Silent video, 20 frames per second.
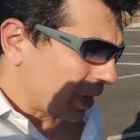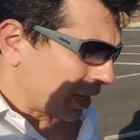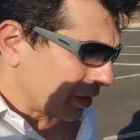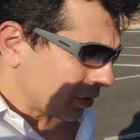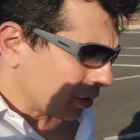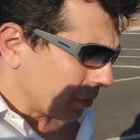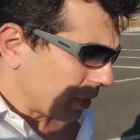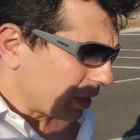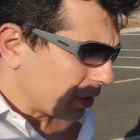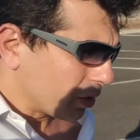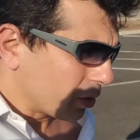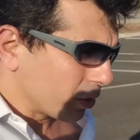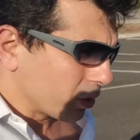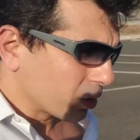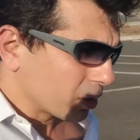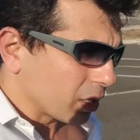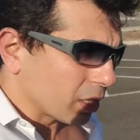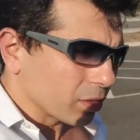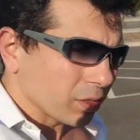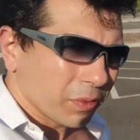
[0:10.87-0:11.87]
As you may know, the
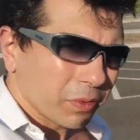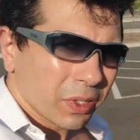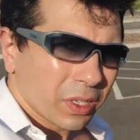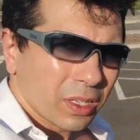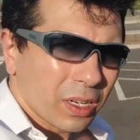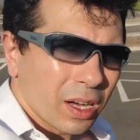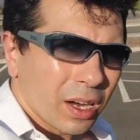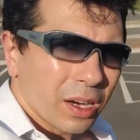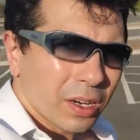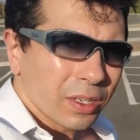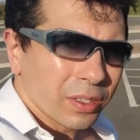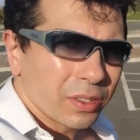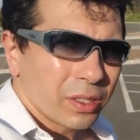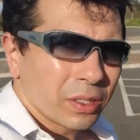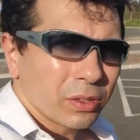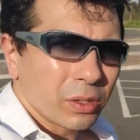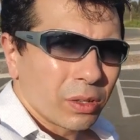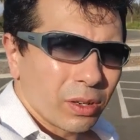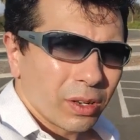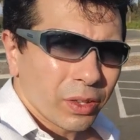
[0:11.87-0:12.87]
cost of the car is
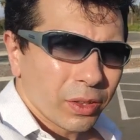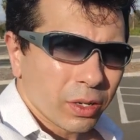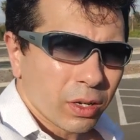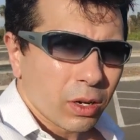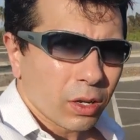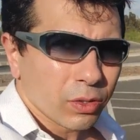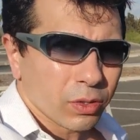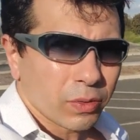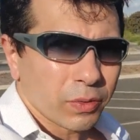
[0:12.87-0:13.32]
not only the cost